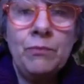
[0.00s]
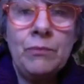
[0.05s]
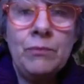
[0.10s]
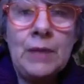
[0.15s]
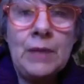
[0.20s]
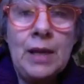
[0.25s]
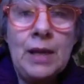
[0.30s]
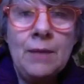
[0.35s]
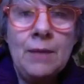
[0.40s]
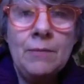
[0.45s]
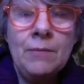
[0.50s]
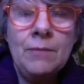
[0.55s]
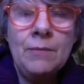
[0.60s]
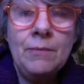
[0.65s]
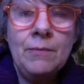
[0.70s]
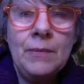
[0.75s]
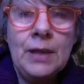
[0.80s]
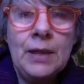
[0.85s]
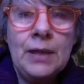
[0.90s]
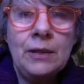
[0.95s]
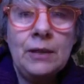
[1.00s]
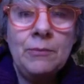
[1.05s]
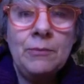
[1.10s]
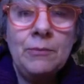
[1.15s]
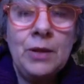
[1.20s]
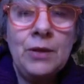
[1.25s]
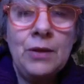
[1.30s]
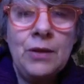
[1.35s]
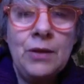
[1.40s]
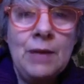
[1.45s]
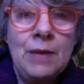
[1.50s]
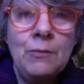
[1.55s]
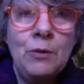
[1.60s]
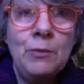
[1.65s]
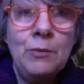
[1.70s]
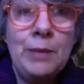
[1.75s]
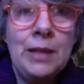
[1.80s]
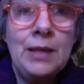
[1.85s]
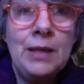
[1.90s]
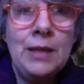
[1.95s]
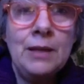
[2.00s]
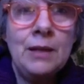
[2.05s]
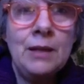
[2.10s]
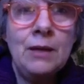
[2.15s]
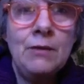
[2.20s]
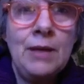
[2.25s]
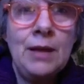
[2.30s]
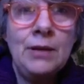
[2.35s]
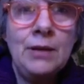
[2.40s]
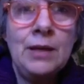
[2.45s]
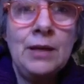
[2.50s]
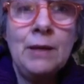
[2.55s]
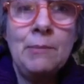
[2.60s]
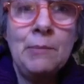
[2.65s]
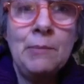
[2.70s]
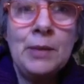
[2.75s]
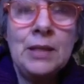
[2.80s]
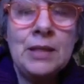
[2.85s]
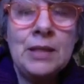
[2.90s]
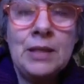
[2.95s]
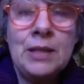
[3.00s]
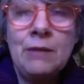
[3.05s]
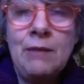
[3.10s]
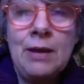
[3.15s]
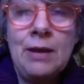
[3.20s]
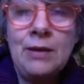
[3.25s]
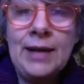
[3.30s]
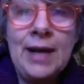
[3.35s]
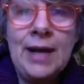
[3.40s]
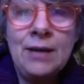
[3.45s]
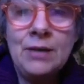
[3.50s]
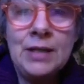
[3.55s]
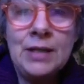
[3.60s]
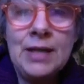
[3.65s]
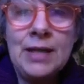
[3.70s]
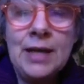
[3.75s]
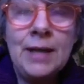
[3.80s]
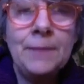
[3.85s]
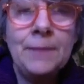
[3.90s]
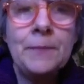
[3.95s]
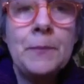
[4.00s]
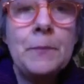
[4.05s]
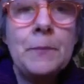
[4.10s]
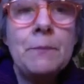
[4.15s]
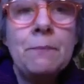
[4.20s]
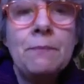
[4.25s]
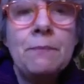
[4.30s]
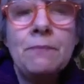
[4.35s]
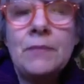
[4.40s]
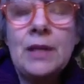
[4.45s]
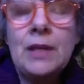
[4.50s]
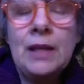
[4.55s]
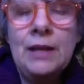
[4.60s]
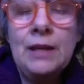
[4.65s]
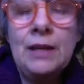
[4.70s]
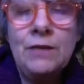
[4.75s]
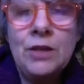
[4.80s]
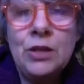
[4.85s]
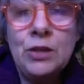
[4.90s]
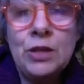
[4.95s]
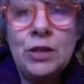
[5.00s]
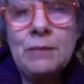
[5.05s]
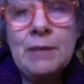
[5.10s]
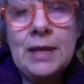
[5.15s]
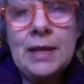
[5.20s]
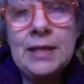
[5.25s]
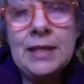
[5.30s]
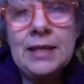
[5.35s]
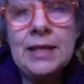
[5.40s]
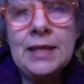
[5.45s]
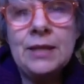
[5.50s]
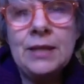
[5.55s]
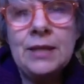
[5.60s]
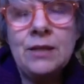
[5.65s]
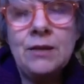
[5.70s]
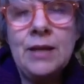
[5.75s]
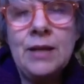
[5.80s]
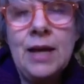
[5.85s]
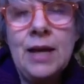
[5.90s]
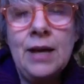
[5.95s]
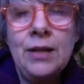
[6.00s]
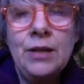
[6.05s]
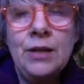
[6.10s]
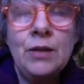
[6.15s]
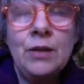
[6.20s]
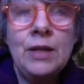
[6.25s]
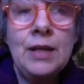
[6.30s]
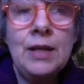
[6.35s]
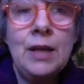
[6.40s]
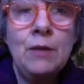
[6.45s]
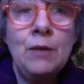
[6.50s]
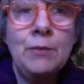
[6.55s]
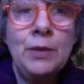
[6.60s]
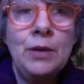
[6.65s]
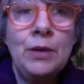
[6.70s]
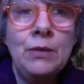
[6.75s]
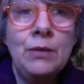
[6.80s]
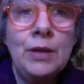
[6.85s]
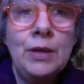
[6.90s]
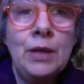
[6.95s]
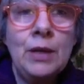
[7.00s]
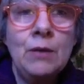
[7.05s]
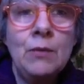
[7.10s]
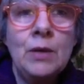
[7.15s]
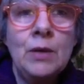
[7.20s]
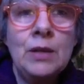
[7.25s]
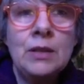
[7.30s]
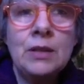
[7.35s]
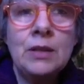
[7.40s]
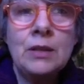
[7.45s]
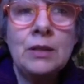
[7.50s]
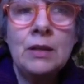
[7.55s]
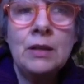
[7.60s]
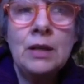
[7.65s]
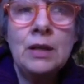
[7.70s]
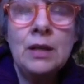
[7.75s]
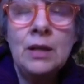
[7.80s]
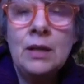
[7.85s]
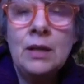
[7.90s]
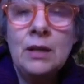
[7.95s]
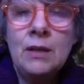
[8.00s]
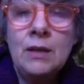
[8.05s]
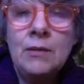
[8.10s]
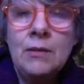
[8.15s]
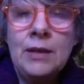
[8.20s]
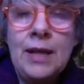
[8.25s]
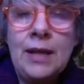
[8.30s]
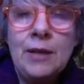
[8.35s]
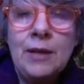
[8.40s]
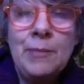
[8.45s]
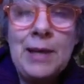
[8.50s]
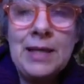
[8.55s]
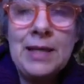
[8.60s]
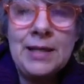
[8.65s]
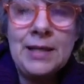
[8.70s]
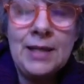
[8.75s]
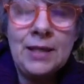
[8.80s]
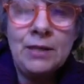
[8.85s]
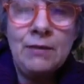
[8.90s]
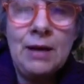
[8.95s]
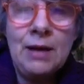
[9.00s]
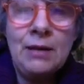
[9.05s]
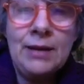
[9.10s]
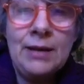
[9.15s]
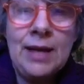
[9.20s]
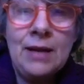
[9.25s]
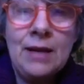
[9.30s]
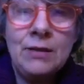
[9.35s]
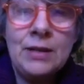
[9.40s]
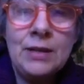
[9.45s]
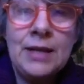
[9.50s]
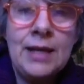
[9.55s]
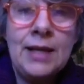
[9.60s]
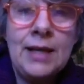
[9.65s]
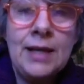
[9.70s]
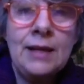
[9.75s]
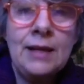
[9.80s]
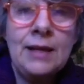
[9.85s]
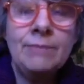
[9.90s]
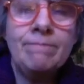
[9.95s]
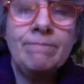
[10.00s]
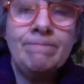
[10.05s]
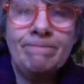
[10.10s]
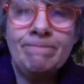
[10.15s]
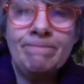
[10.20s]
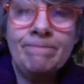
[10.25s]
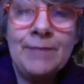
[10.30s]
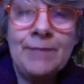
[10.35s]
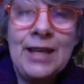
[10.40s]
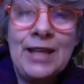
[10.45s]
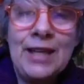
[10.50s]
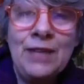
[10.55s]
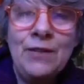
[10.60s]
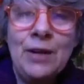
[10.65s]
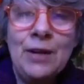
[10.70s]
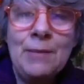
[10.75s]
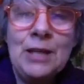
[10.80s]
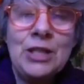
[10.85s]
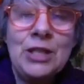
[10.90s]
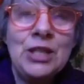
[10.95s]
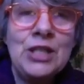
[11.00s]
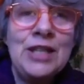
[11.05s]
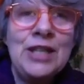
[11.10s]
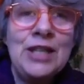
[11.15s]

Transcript: the theme will be around numbers, around counting, giving you some ideas on how you can help your young ones get the basics around counting. Thank you very much. See you